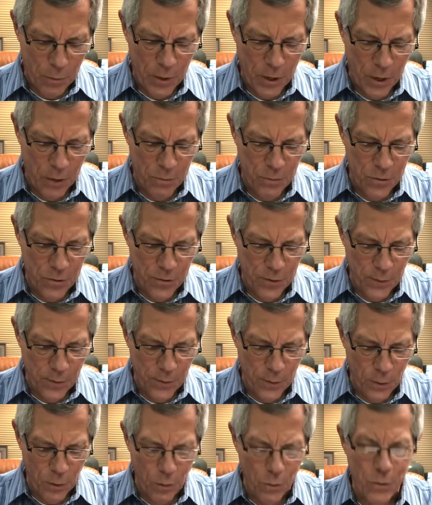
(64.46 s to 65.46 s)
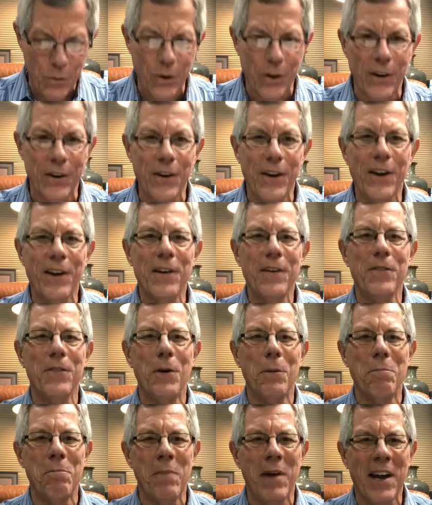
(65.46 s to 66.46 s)
comes from the Lord, the
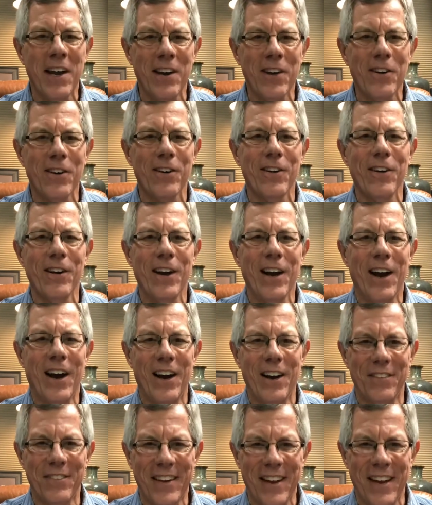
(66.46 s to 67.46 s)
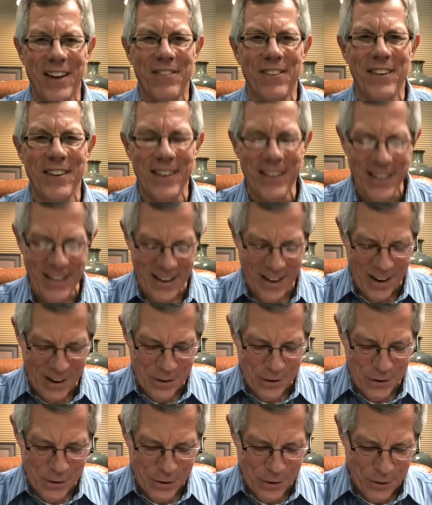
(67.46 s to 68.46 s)
maker of heaven and
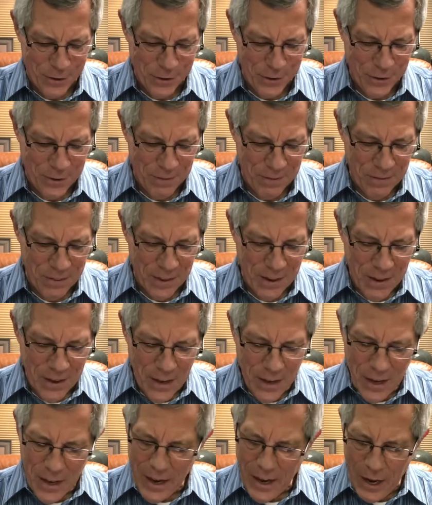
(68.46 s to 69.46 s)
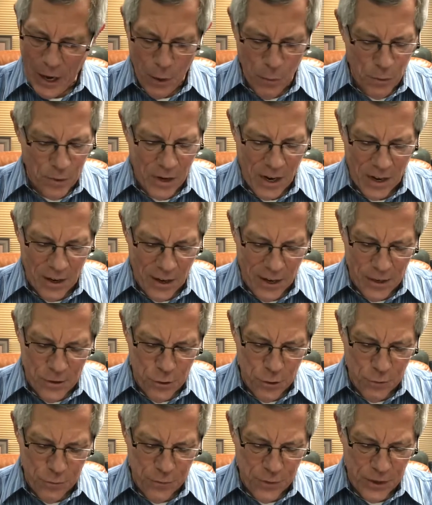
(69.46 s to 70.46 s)
earth. He will not let
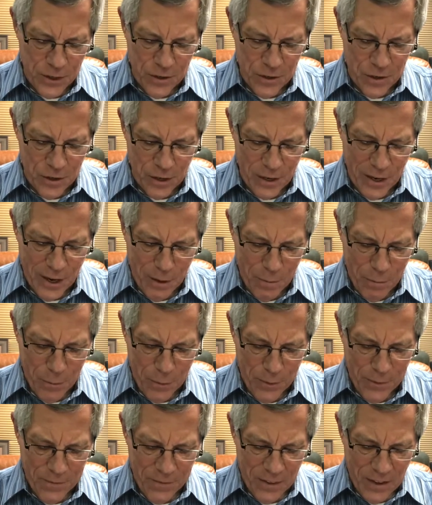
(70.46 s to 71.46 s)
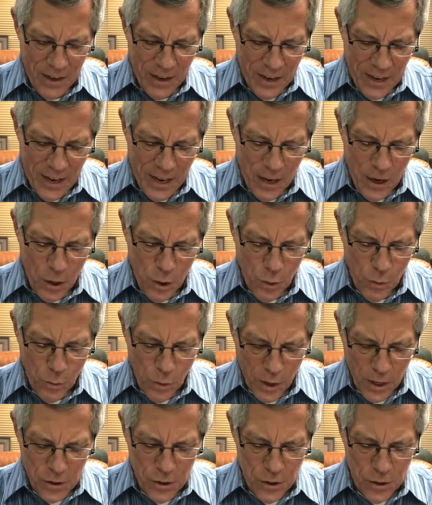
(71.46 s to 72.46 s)
your foot slip. He who
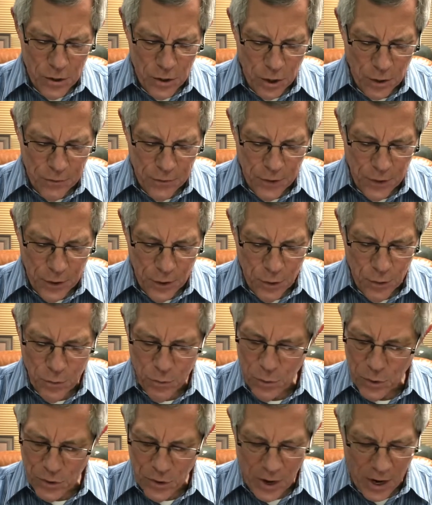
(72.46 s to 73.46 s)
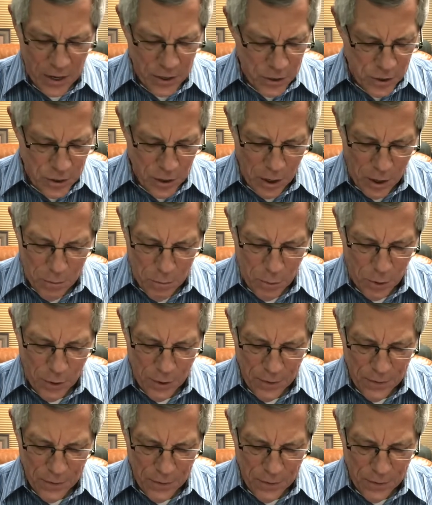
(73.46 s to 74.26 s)
watches over you will not slumber.